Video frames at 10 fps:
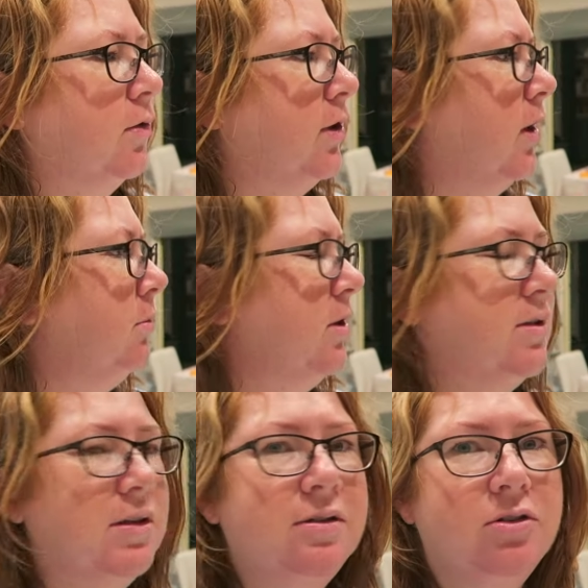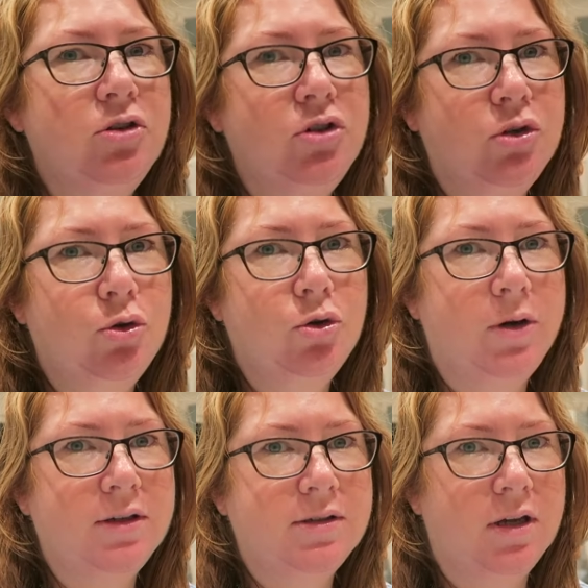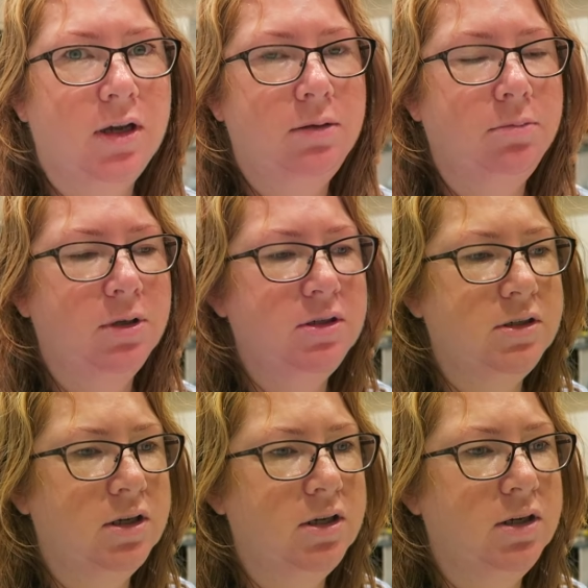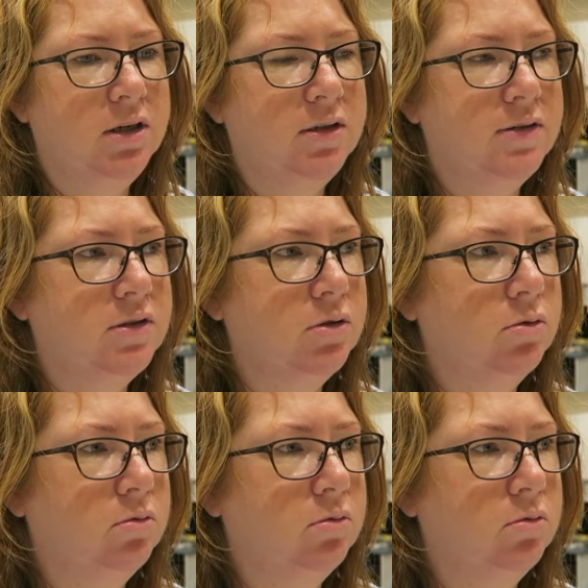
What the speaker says: they come downstairs, it's usually cooler outside, but today it's